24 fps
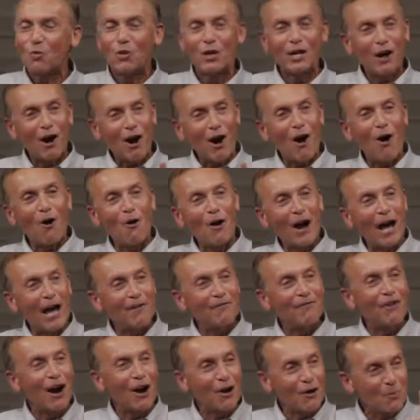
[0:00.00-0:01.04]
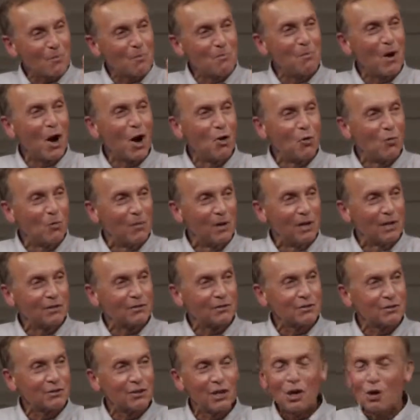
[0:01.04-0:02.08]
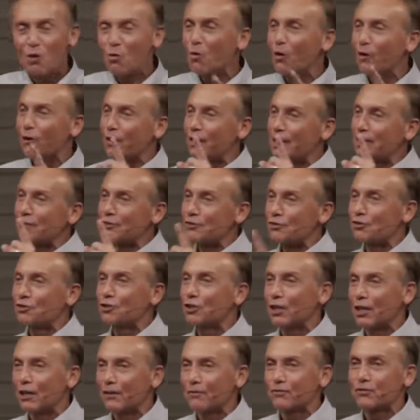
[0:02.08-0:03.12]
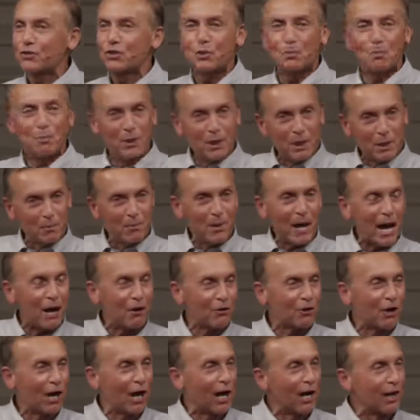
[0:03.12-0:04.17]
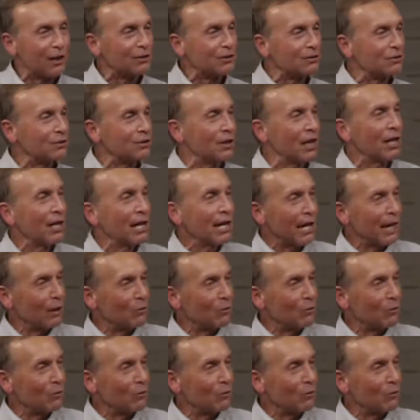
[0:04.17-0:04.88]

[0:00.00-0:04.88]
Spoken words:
We all have our moments where it shifts to be about us,